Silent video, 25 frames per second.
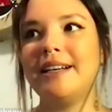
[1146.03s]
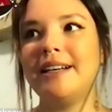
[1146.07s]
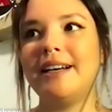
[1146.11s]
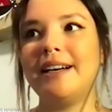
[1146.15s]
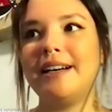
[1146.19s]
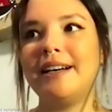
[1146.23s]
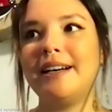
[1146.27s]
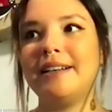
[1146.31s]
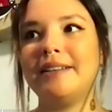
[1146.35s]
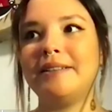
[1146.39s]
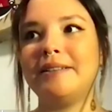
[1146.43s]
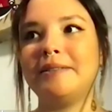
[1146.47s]

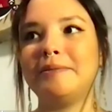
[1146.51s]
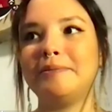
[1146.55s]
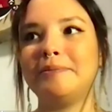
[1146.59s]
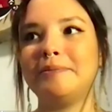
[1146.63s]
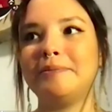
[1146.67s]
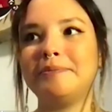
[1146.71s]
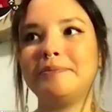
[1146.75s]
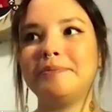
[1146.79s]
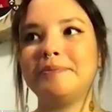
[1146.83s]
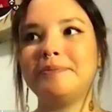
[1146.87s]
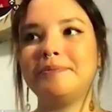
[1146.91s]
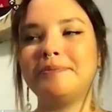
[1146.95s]

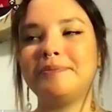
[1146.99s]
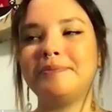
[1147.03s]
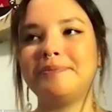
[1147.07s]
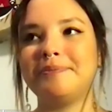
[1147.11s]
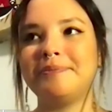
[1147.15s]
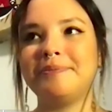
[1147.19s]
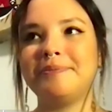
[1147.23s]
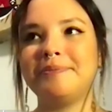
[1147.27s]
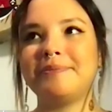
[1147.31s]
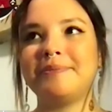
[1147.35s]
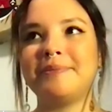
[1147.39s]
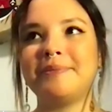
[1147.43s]

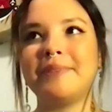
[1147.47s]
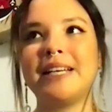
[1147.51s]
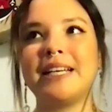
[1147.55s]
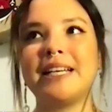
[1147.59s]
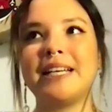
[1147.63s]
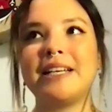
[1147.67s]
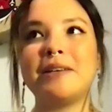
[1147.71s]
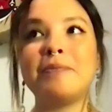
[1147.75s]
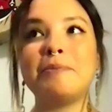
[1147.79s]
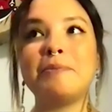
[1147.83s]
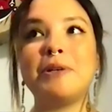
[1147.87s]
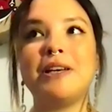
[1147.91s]
like
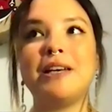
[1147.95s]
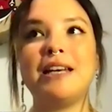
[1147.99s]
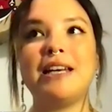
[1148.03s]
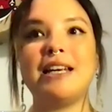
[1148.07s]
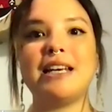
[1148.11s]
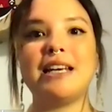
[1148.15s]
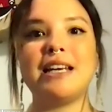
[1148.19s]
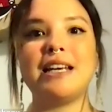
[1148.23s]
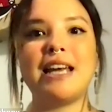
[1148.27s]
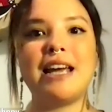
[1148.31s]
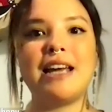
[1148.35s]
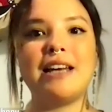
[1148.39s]
community
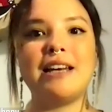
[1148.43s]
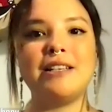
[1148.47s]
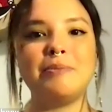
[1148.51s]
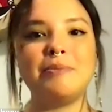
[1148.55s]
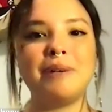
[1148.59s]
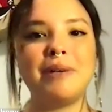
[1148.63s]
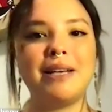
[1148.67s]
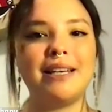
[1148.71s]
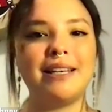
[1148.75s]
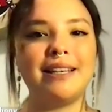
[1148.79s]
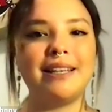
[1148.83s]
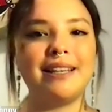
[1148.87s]

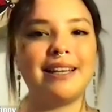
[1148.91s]
engagement.